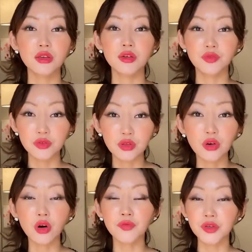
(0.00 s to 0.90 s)
If
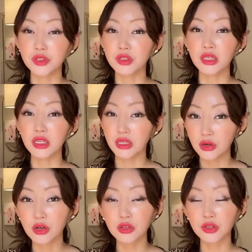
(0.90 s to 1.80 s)
the officers
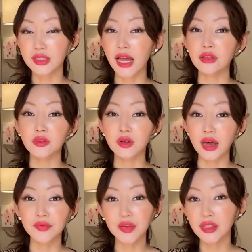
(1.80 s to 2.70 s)
heard a sound of
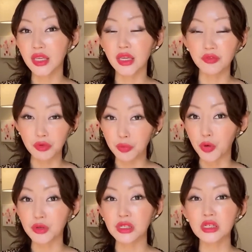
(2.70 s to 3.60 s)
laughing, they get
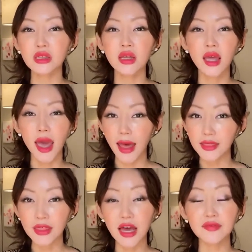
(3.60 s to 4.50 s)
reported,
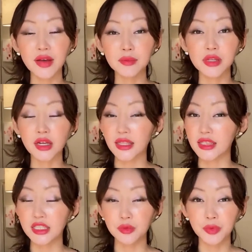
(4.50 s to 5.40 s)
and that family
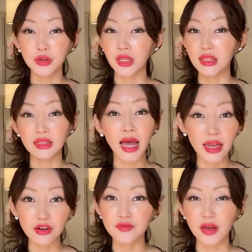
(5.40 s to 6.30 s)
got disappeared, the
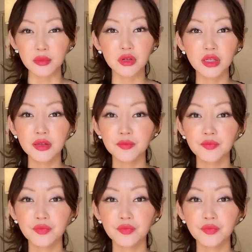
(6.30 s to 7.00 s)
entire family.